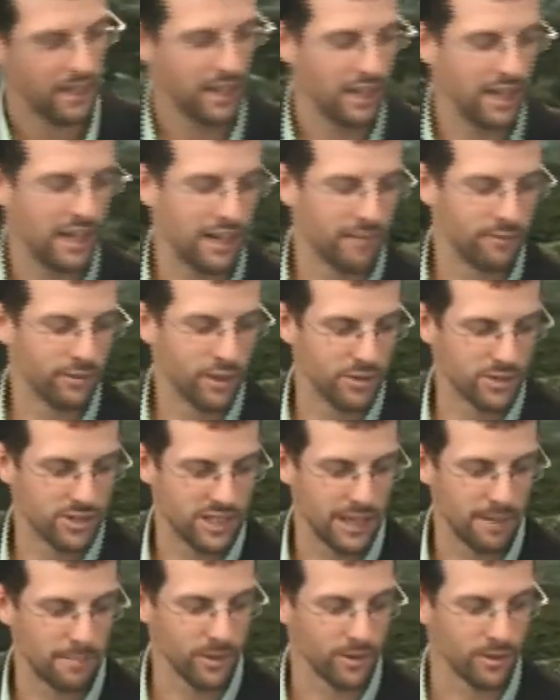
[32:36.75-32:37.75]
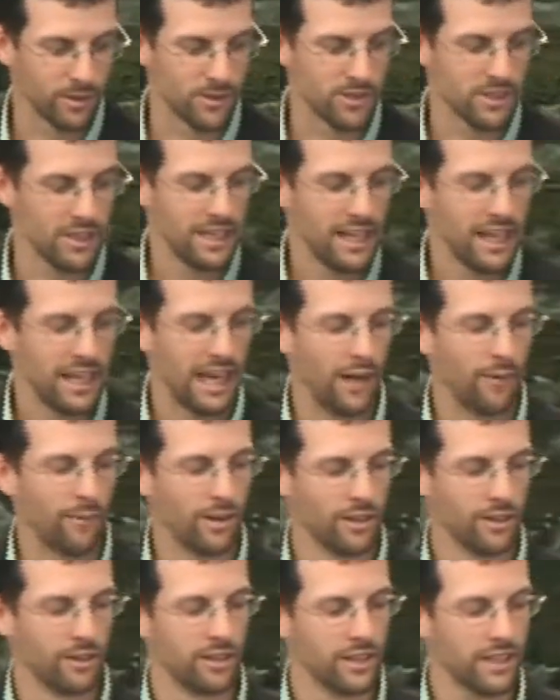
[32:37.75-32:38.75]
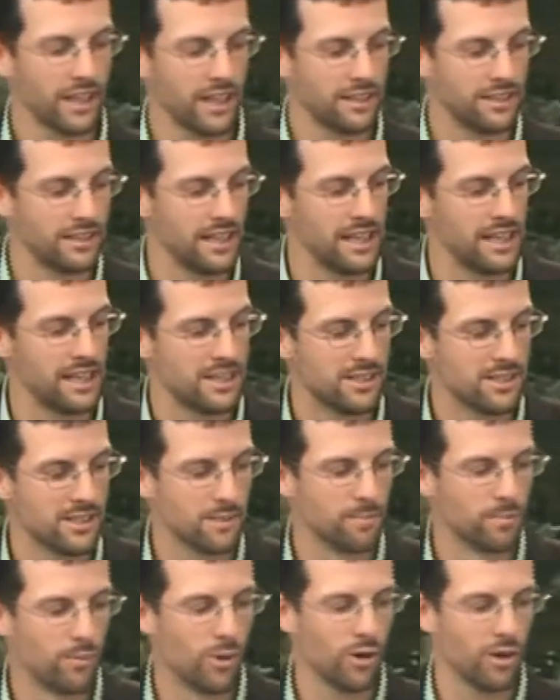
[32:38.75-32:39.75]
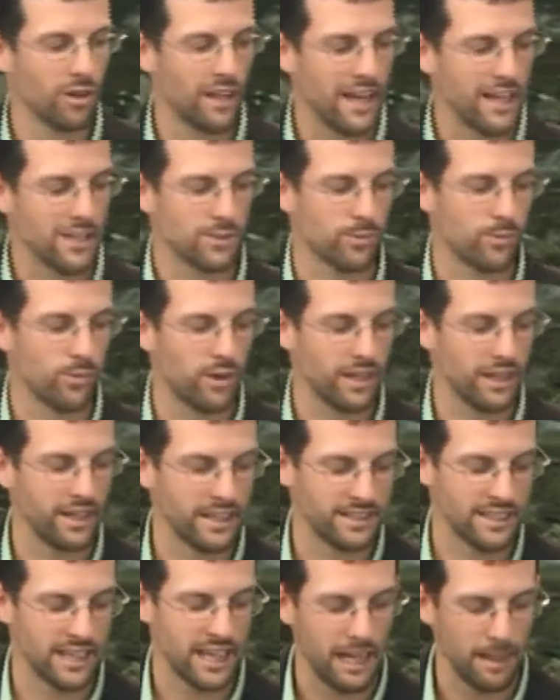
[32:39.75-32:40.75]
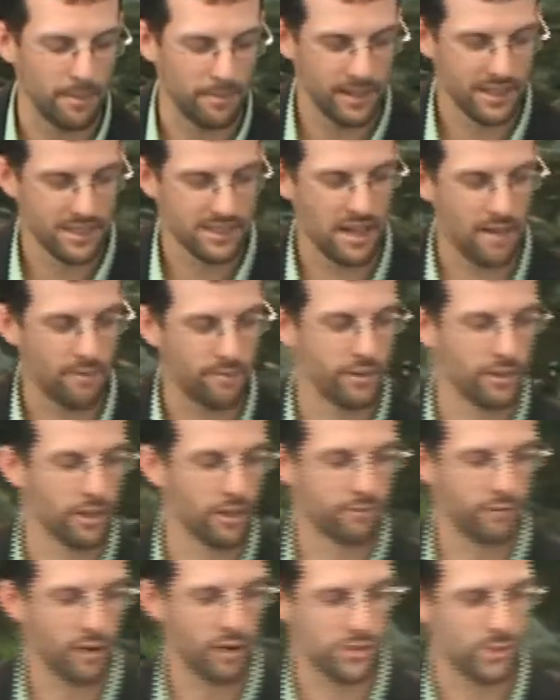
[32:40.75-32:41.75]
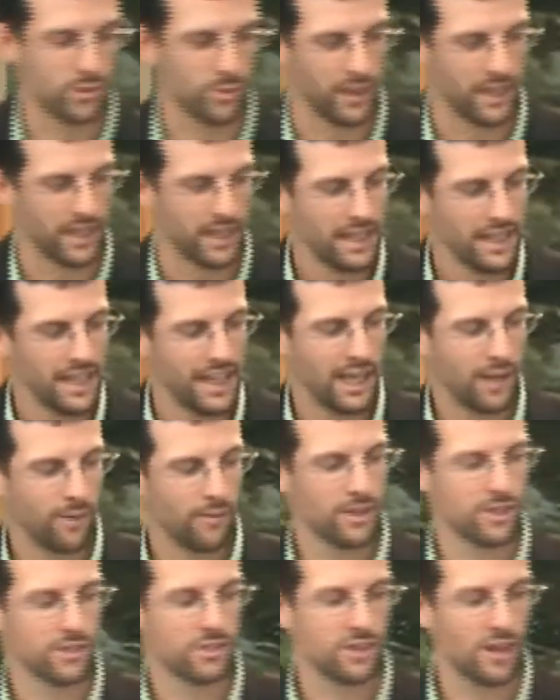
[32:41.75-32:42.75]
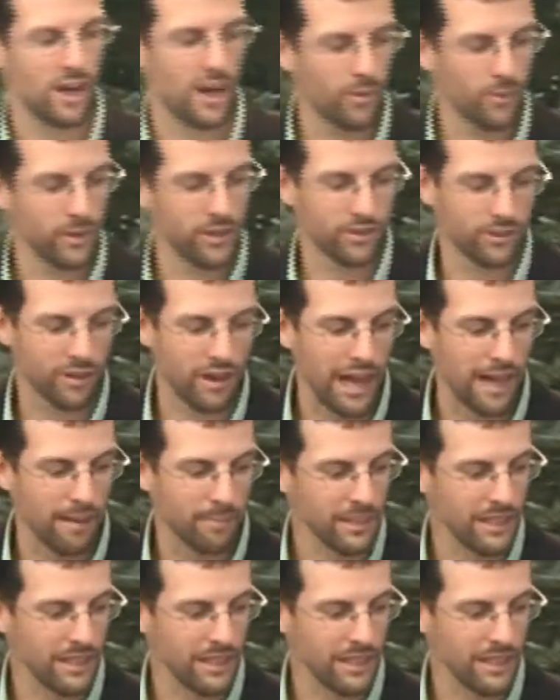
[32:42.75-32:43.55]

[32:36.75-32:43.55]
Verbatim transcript: of those chemicals. And I want to look at these more or less one at a time, except for the first one. And I want to start with crop